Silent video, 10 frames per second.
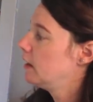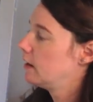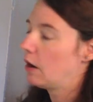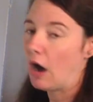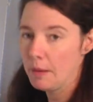
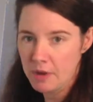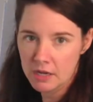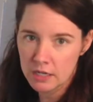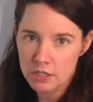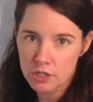Now I'm
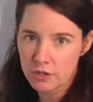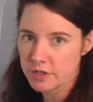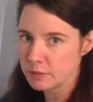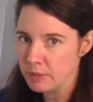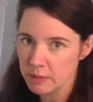not going to turn
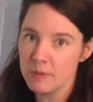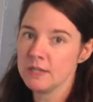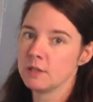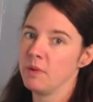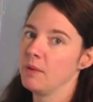this big
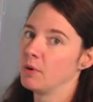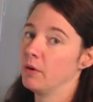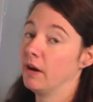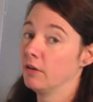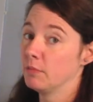piece of paper
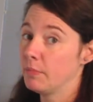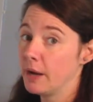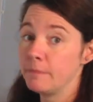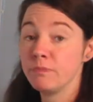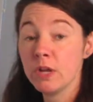around,
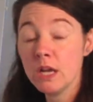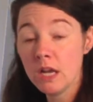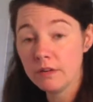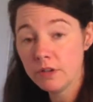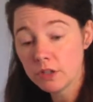but
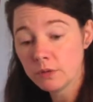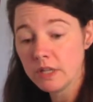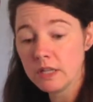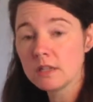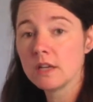if you're
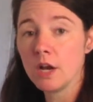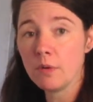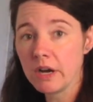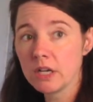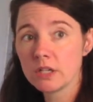doing this on a
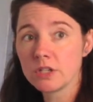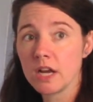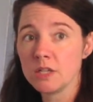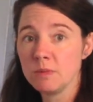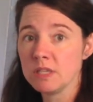regular
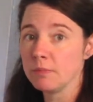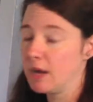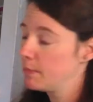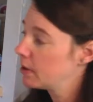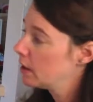size piece of
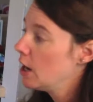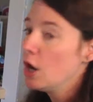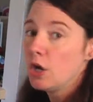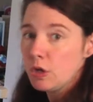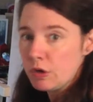paper,
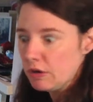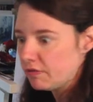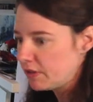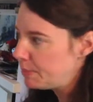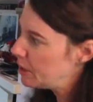you can
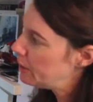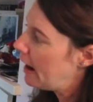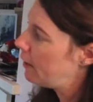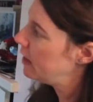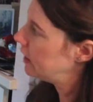flip it
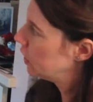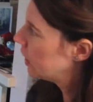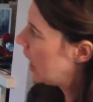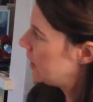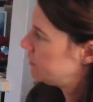around and
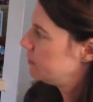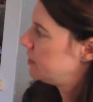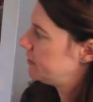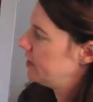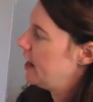look at it from
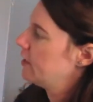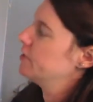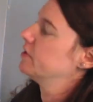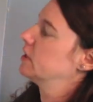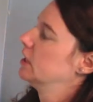different
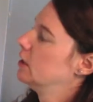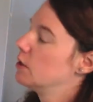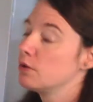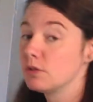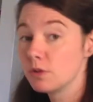angles.
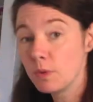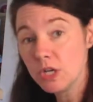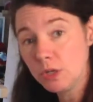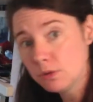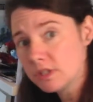So what do
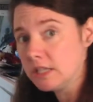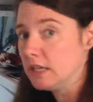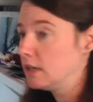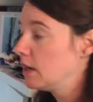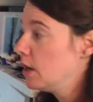you
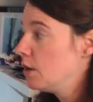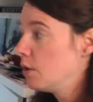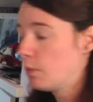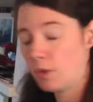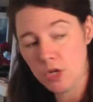see
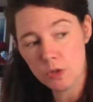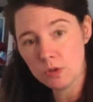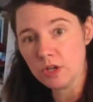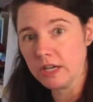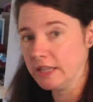when you
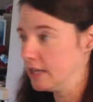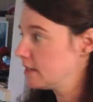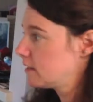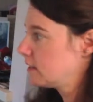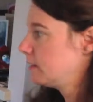look at
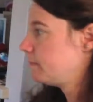this?